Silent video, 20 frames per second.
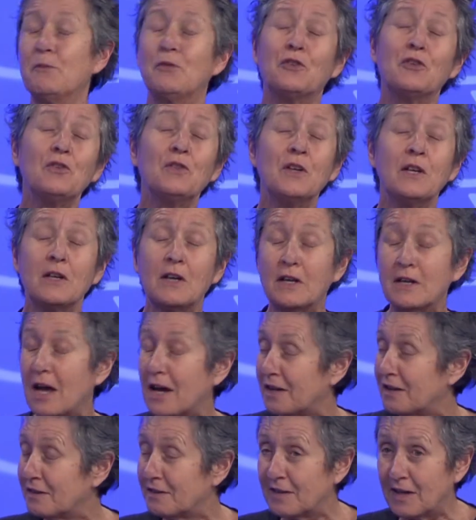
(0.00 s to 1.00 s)
certainly not
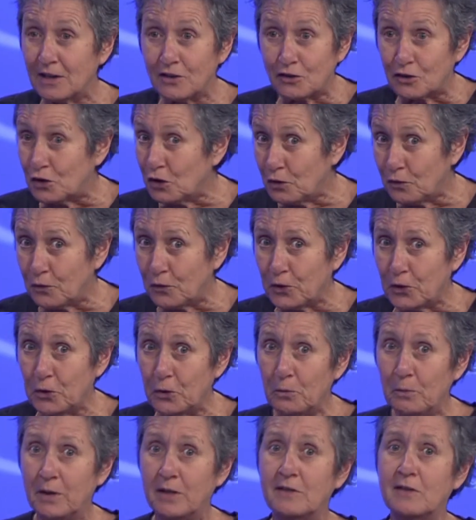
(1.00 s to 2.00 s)
going to say it's good for
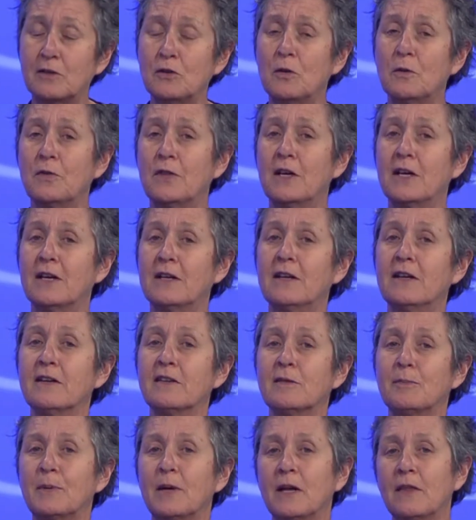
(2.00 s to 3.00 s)
you, because I don't think it
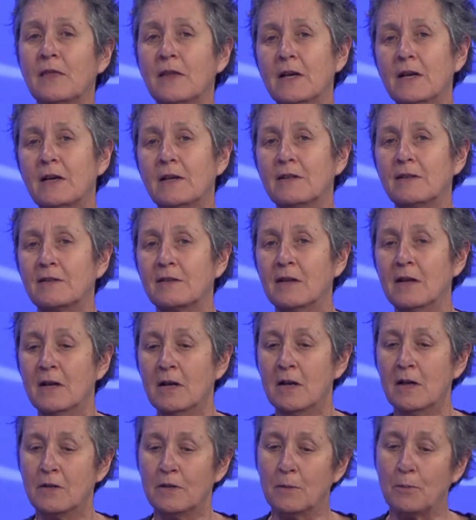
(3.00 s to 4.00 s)
is, but I think
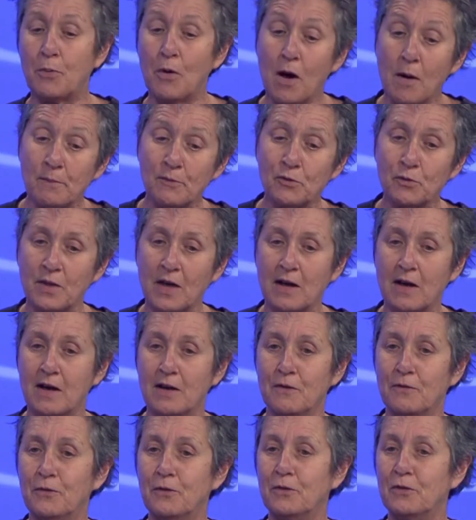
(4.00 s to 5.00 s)
the problems with that kind
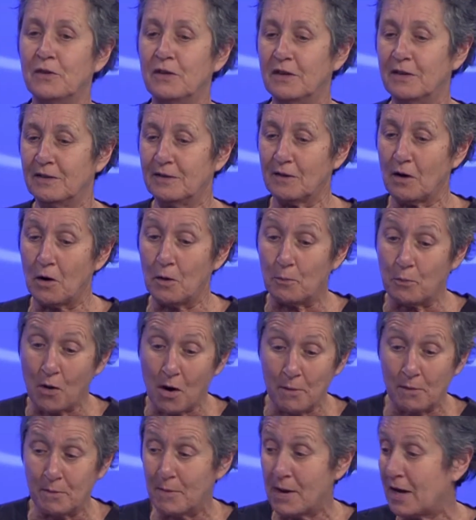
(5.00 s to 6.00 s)
of food are
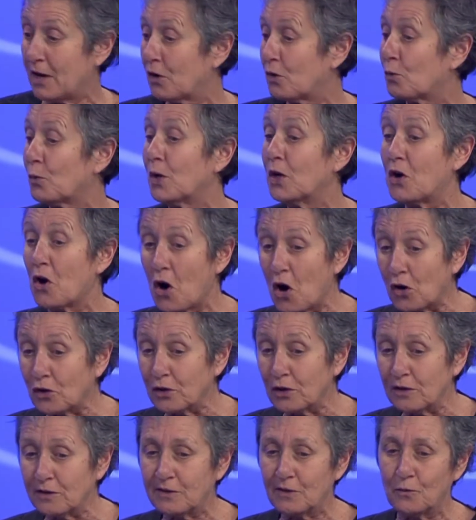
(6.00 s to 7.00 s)
problematic
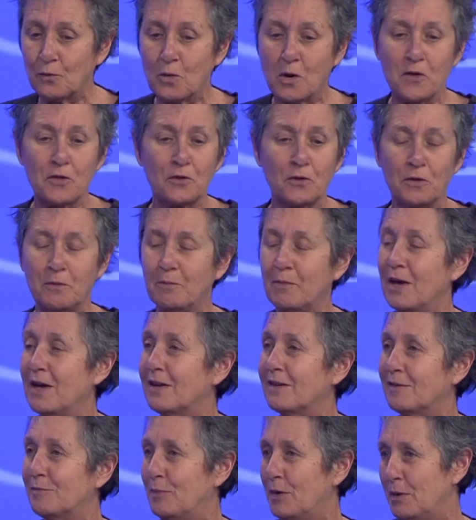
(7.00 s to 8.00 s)
regardless of whether it
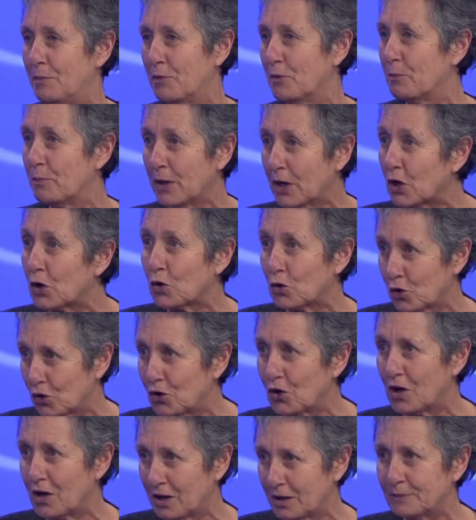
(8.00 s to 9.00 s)
makes people bigger or
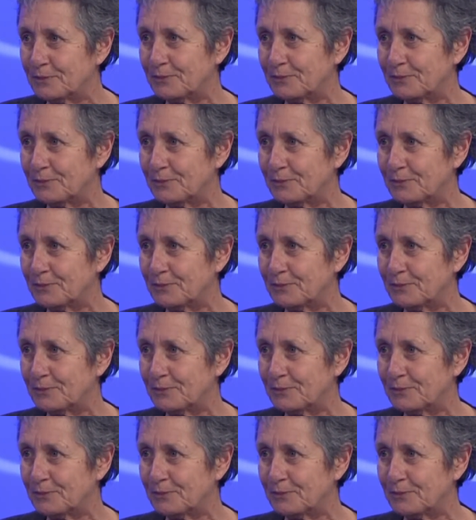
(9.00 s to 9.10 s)
not.